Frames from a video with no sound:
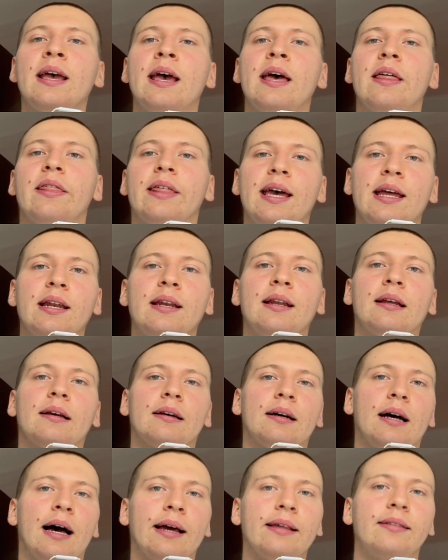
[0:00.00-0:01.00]
then
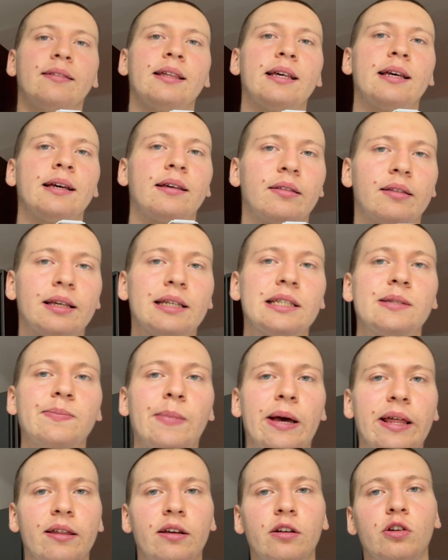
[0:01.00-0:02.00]
I think this
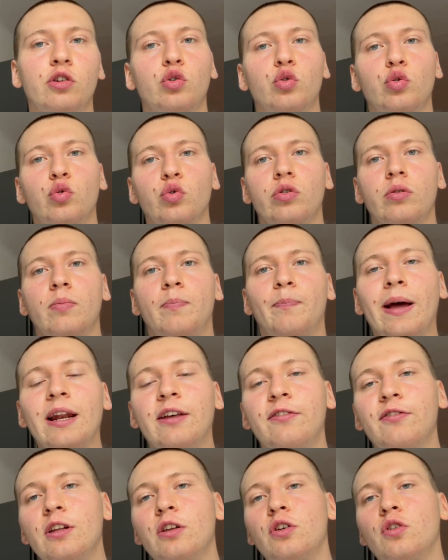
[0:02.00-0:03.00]
method could
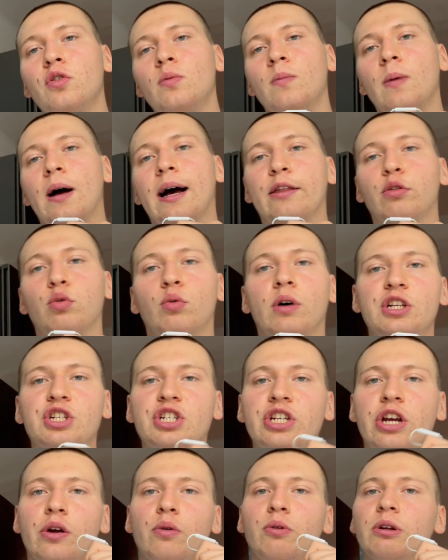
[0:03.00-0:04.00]
benefit you. I thought I'd
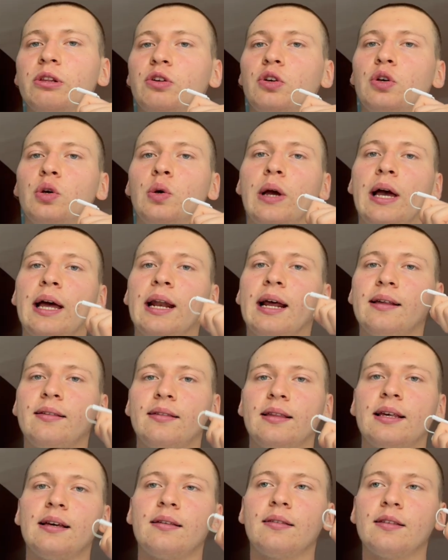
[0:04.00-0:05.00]
share it with you, and I
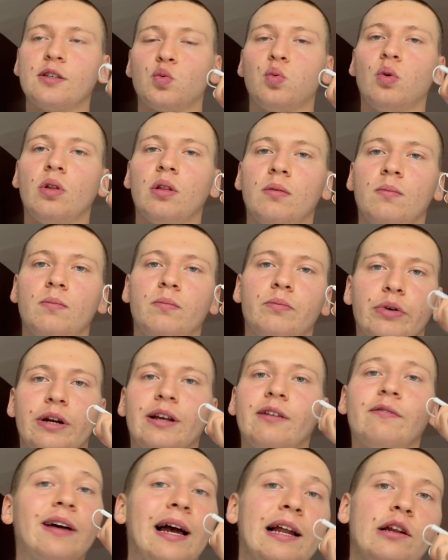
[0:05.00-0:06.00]
think this will bring
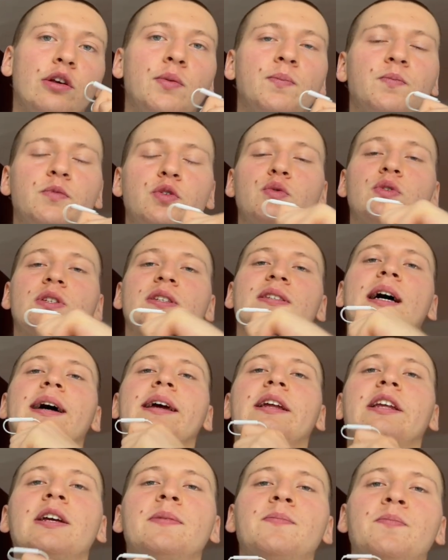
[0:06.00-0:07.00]
value to
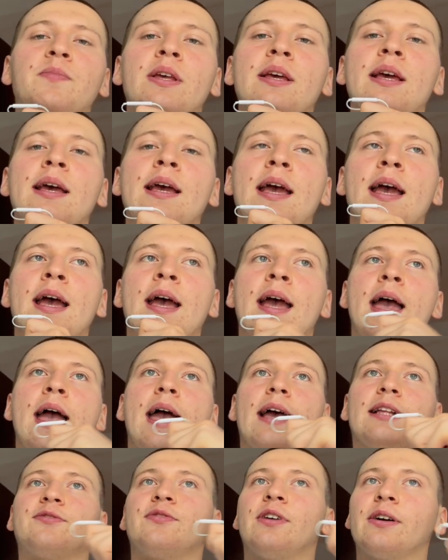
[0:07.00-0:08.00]
society.
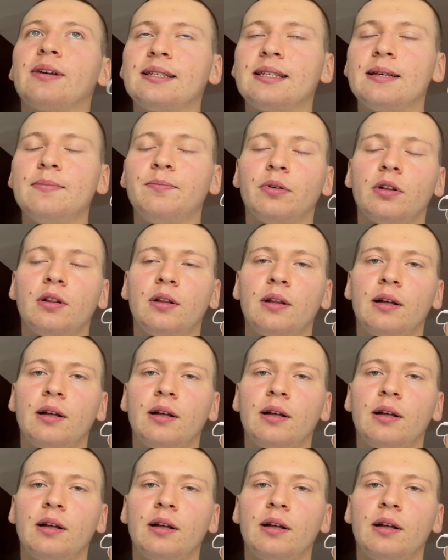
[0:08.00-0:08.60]
It's very simple.